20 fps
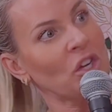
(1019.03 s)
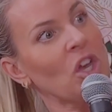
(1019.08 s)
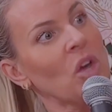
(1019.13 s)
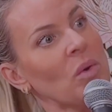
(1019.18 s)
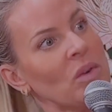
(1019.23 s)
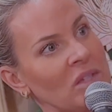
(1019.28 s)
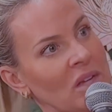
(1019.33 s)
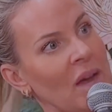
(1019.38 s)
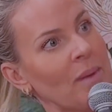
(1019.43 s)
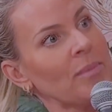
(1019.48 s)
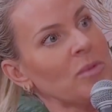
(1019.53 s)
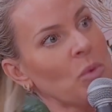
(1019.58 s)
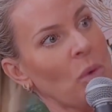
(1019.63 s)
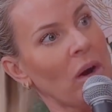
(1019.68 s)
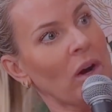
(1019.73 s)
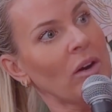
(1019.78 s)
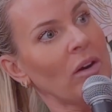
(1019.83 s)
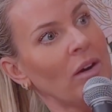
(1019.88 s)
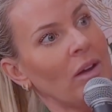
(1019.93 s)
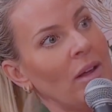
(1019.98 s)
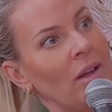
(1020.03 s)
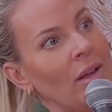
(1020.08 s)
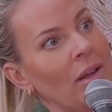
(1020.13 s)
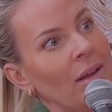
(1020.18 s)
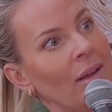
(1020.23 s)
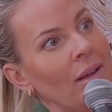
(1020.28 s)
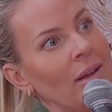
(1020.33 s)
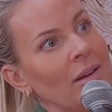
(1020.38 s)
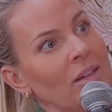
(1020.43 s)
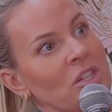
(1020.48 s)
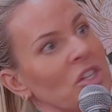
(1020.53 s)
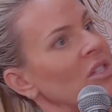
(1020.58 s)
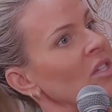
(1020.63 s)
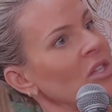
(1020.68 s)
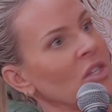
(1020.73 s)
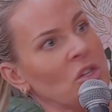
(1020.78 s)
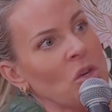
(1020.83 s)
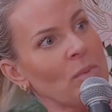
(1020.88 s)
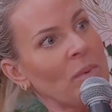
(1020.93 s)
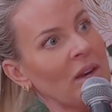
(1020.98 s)
go in Times Square. Yeah. Just
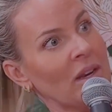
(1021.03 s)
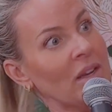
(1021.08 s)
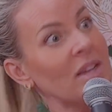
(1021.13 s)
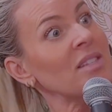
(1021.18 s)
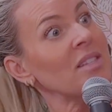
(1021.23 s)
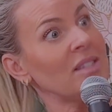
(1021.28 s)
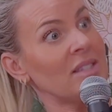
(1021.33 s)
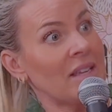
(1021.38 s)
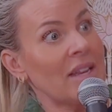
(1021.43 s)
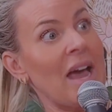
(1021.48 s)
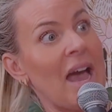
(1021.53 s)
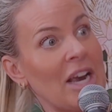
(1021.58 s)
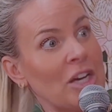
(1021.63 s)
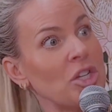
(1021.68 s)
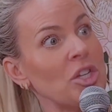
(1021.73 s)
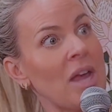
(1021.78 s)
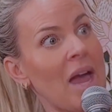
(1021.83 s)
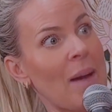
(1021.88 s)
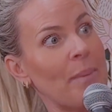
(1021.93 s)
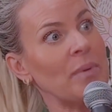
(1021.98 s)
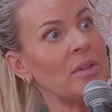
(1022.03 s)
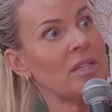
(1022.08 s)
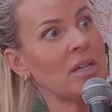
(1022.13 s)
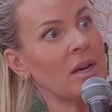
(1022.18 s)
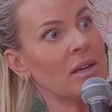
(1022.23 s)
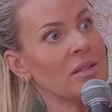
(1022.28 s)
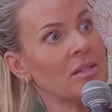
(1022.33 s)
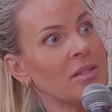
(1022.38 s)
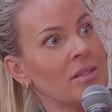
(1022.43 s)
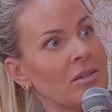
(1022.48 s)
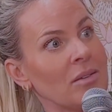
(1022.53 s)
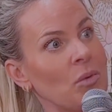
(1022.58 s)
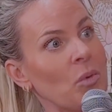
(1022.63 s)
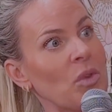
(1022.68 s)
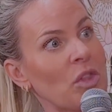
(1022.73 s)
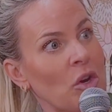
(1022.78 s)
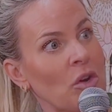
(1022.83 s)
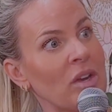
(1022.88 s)
assume it, because it did actually happen to us with our